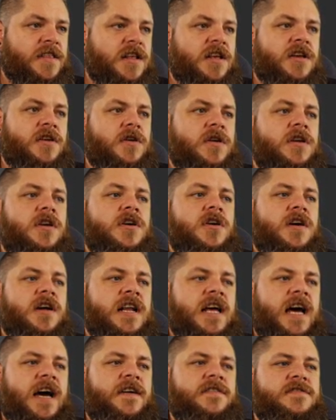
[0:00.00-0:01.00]
you're going
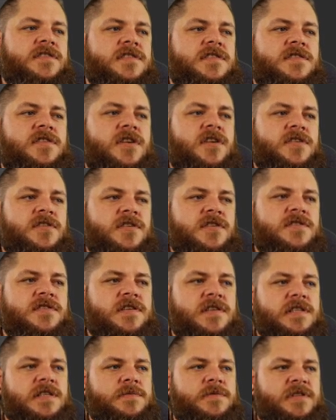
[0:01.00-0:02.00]
to have to start
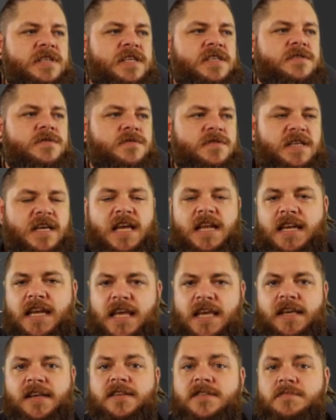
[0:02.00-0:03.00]
using some additional
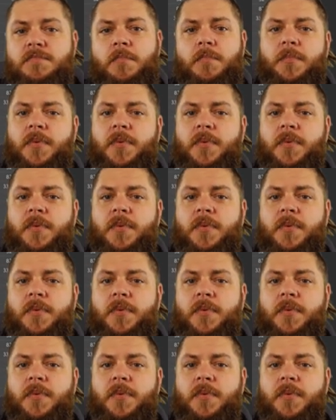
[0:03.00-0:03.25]
techniques.